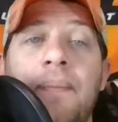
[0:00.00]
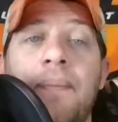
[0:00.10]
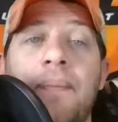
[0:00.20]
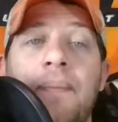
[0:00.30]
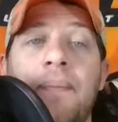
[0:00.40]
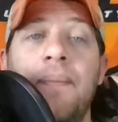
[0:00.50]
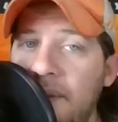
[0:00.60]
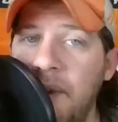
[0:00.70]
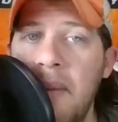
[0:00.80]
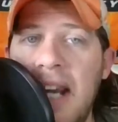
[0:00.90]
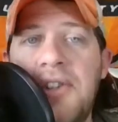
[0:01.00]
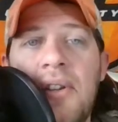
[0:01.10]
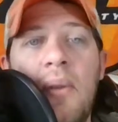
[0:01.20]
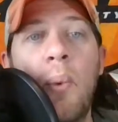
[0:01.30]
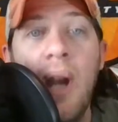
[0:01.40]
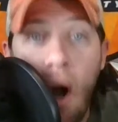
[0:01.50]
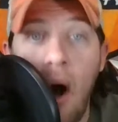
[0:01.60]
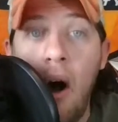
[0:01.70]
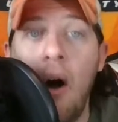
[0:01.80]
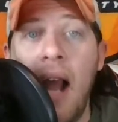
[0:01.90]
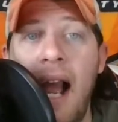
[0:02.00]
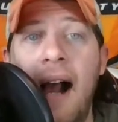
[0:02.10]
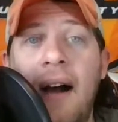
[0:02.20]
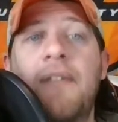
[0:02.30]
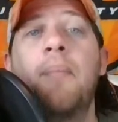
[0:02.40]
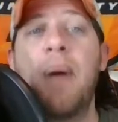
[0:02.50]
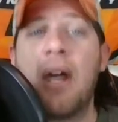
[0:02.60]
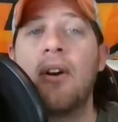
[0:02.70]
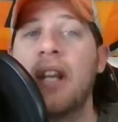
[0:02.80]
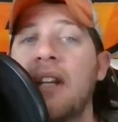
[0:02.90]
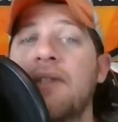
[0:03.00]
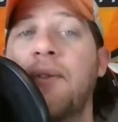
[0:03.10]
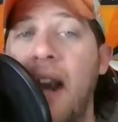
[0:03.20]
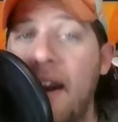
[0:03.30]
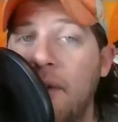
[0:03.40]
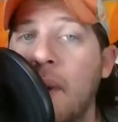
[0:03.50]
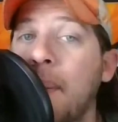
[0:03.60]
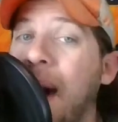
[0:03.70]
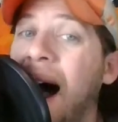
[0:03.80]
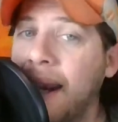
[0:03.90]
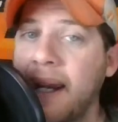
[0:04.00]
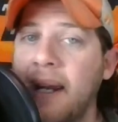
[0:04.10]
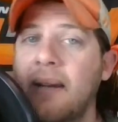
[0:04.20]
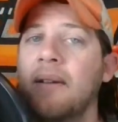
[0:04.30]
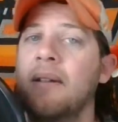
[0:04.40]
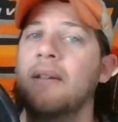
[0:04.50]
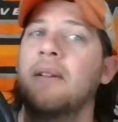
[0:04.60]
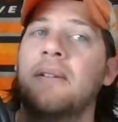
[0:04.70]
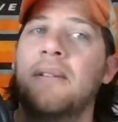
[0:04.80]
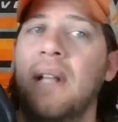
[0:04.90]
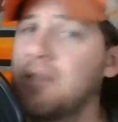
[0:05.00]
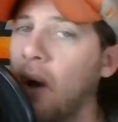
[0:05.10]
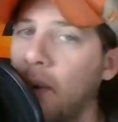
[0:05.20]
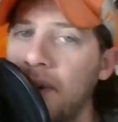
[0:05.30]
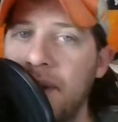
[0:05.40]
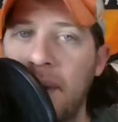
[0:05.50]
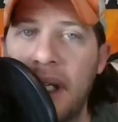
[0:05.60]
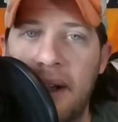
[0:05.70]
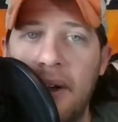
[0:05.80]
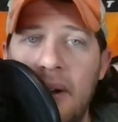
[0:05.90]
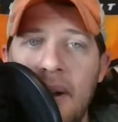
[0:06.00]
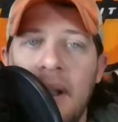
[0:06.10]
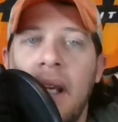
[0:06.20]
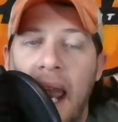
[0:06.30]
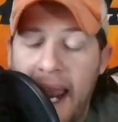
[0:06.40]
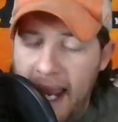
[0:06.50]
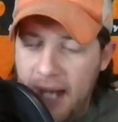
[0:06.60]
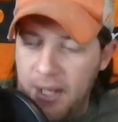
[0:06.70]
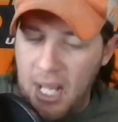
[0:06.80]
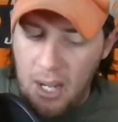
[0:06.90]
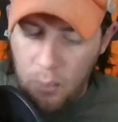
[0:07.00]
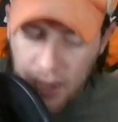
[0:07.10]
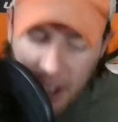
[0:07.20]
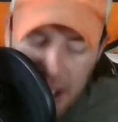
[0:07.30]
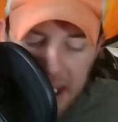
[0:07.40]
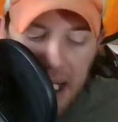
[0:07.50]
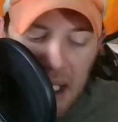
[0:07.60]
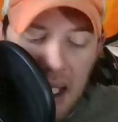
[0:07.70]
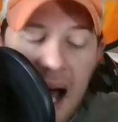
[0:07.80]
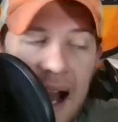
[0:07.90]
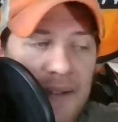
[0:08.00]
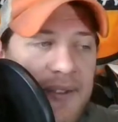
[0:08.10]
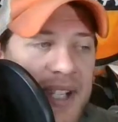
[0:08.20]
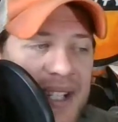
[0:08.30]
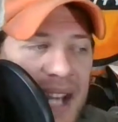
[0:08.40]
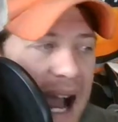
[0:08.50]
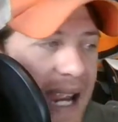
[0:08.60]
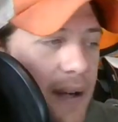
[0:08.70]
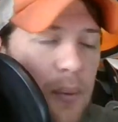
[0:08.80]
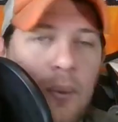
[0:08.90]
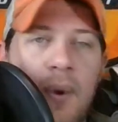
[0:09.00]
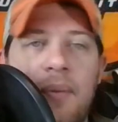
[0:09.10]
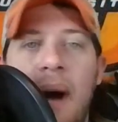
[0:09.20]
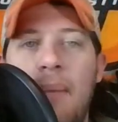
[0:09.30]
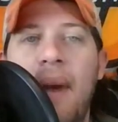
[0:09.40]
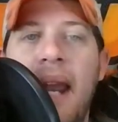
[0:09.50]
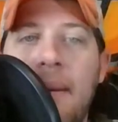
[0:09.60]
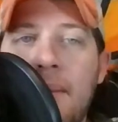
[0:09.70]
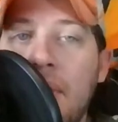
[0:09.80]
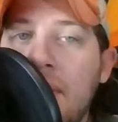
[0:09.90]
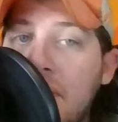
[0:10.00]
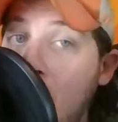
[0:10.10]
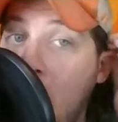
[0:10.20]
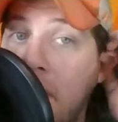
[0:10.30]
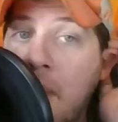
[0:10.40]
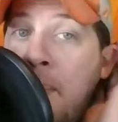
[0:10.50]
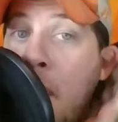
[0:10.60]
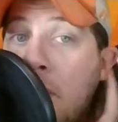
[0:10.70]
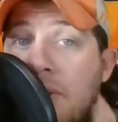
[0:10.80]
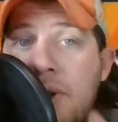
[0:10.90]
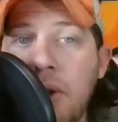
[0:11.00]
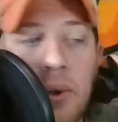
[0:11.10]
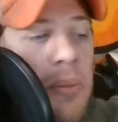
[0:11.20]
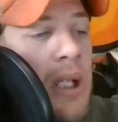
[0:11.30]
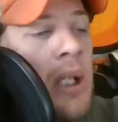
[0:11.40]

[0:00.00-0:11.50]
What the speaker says: The more information that we all have, the better it is for everybody. That's all we're doing here. And we're going to get live tonight with my main dudes over at Poke Scoop.